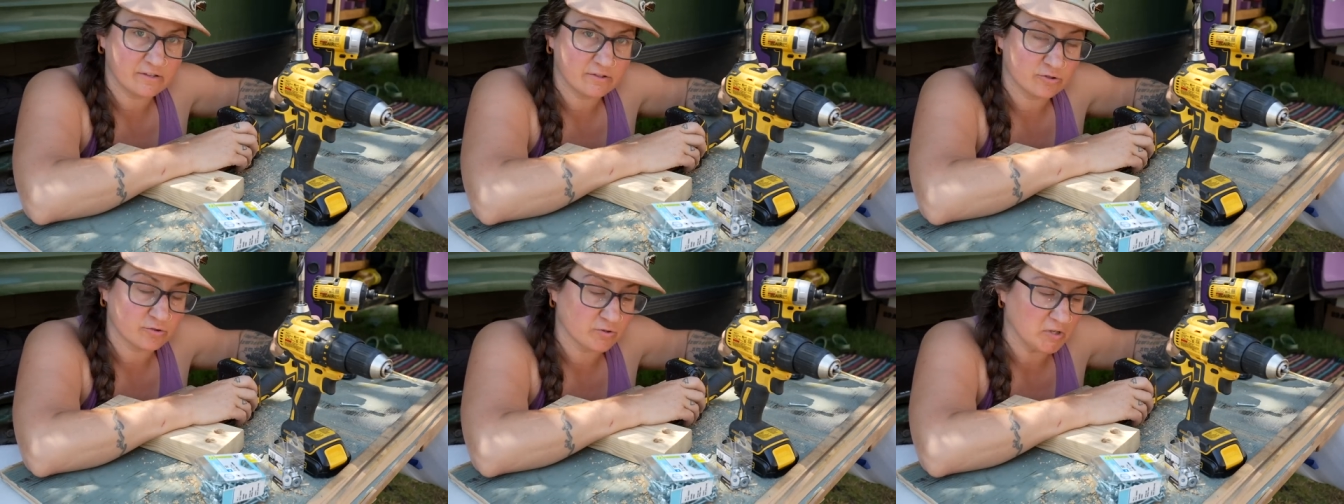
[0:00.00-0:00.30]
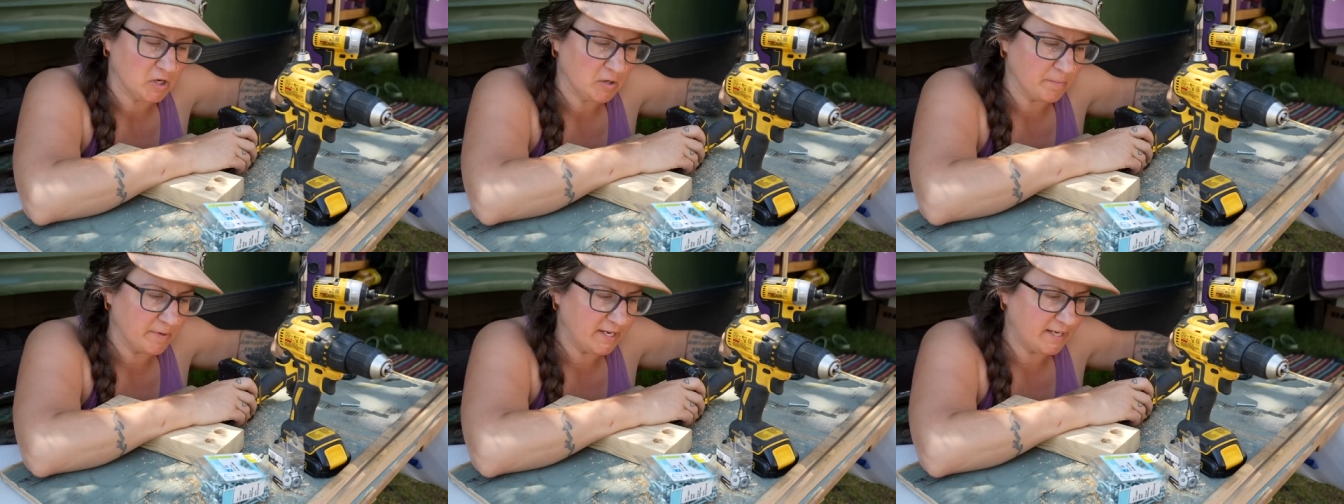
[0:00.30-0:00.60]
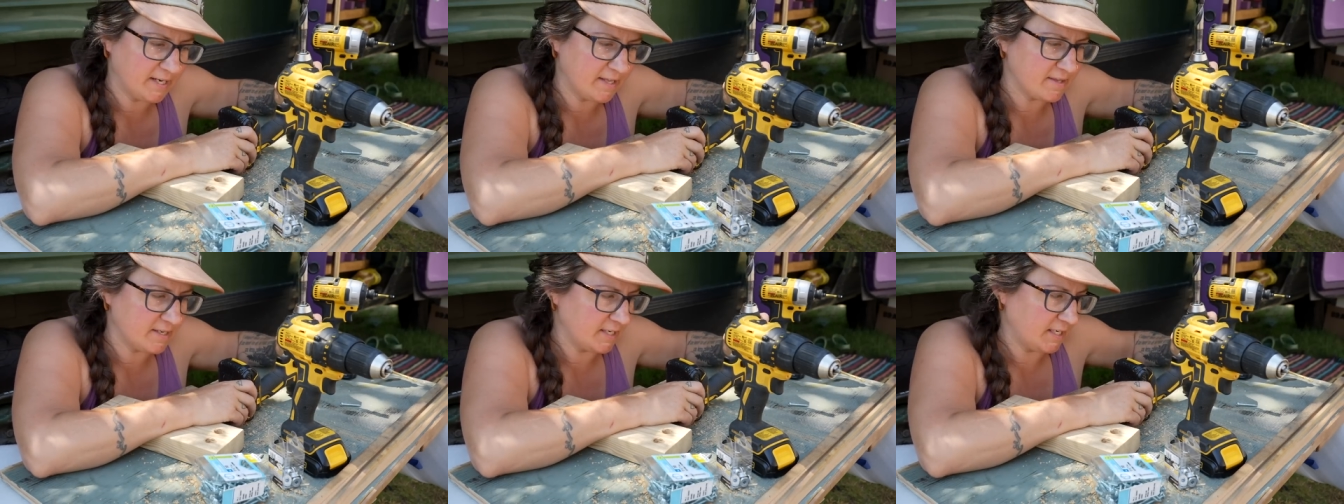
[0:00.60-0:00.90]
drill
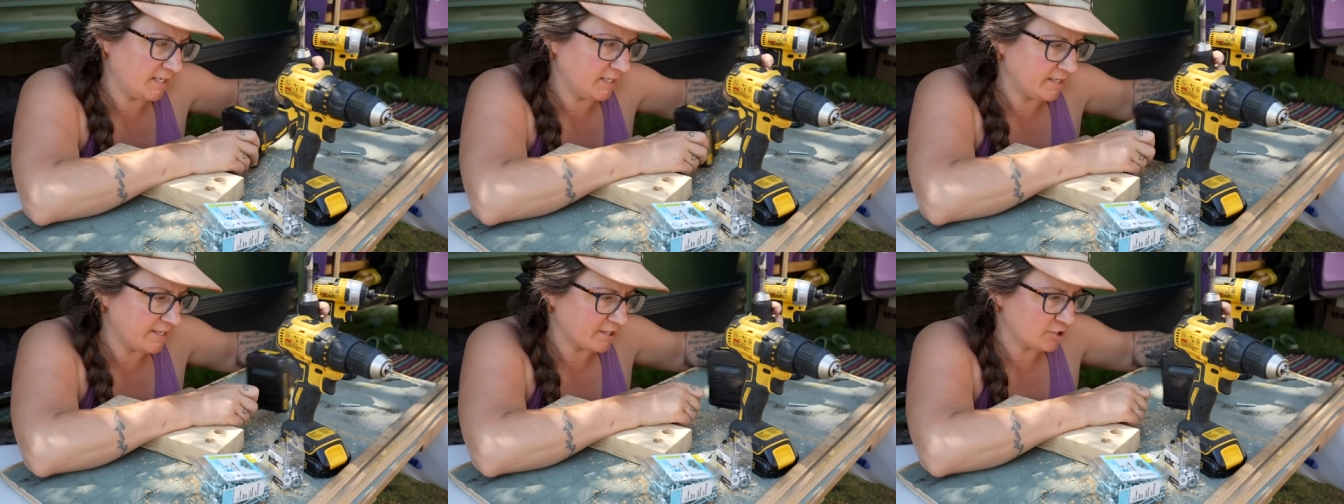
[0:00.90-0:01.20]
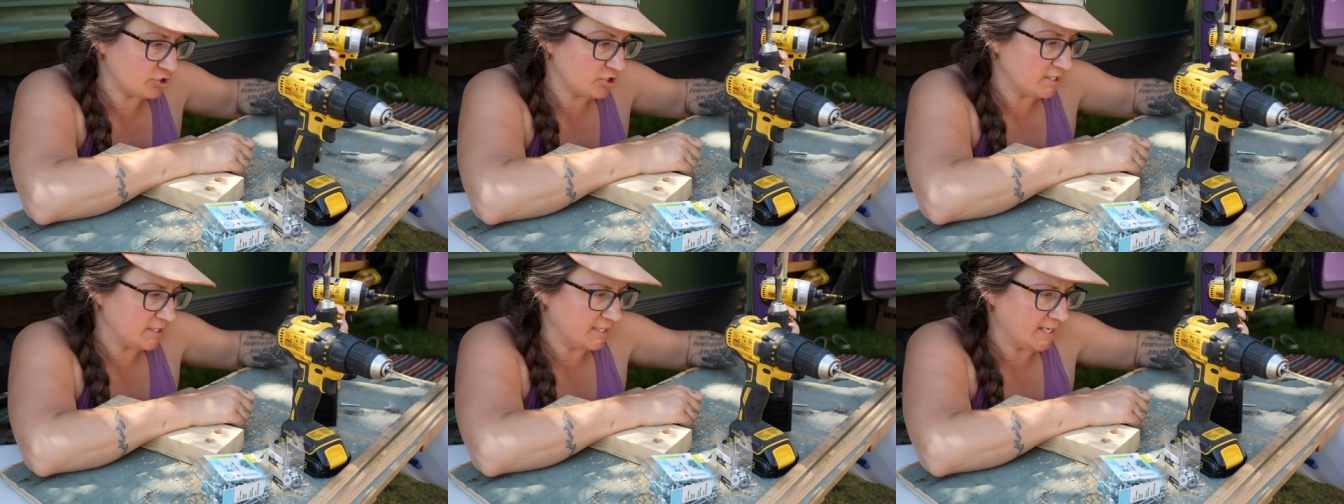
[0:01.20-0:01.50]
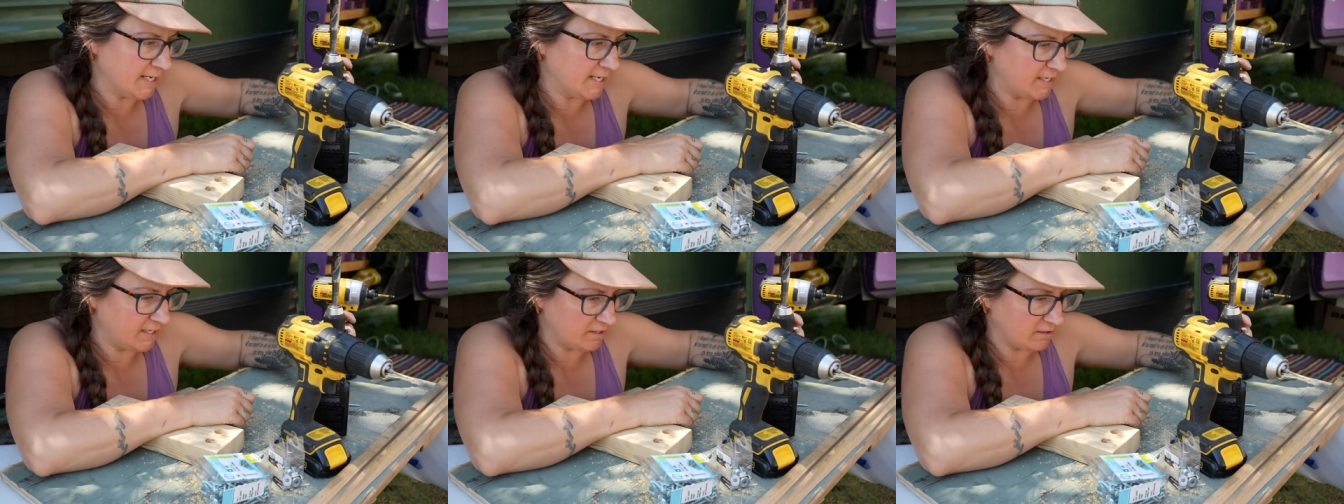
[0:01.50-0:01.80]
bit and then I can actually
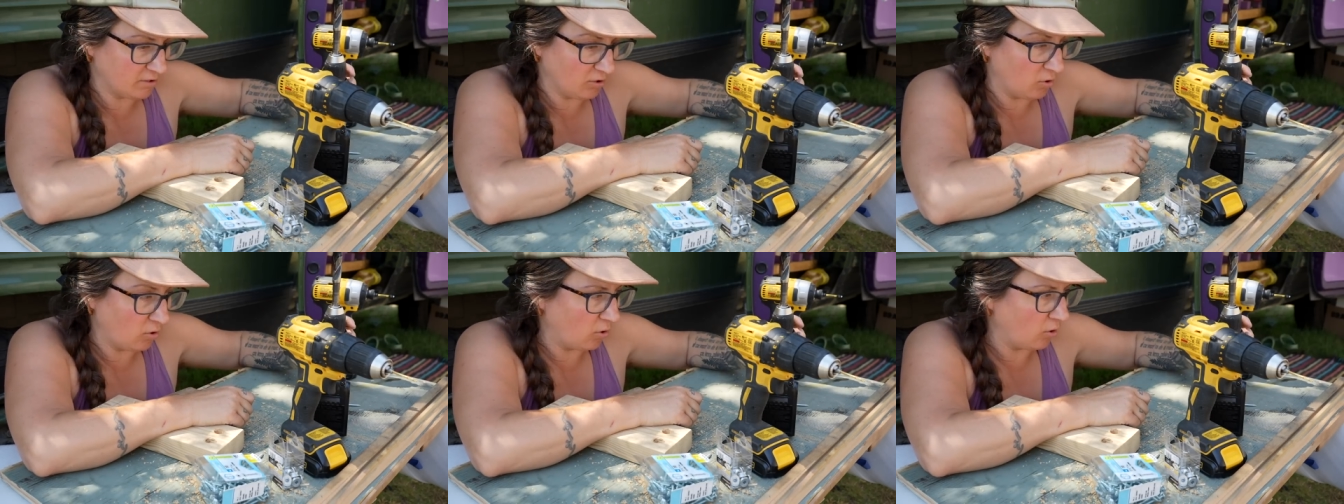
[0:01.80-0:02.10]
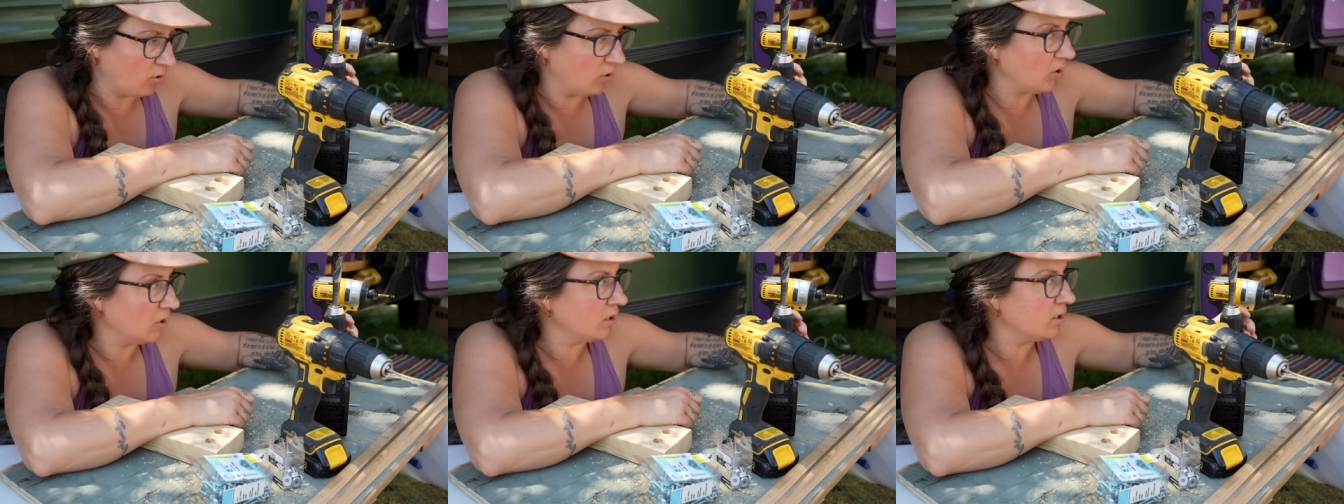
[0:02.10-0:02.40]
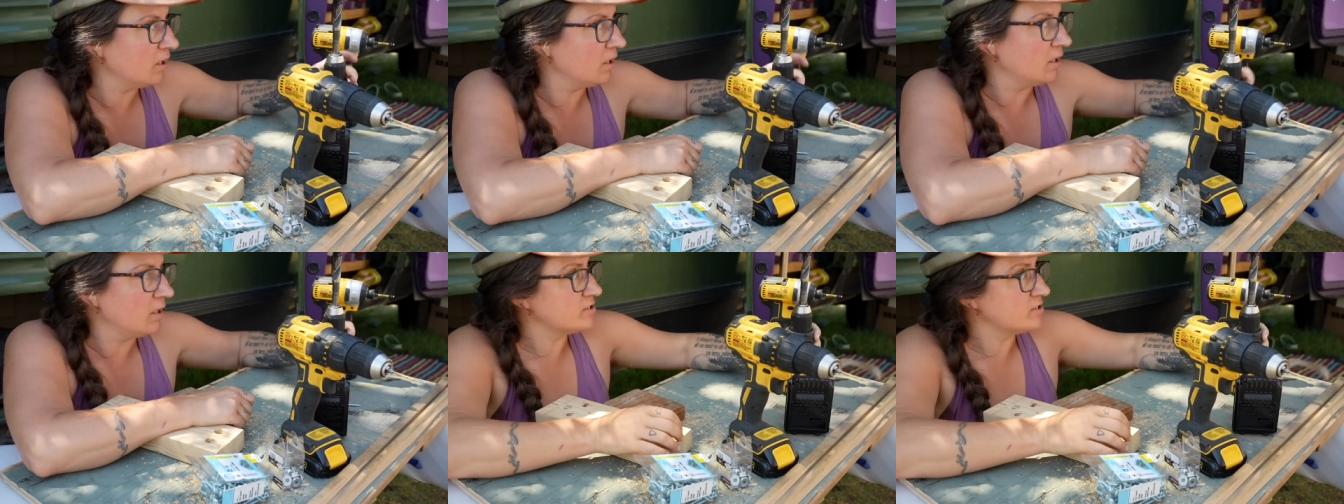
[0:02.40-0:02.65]
get it in the hole.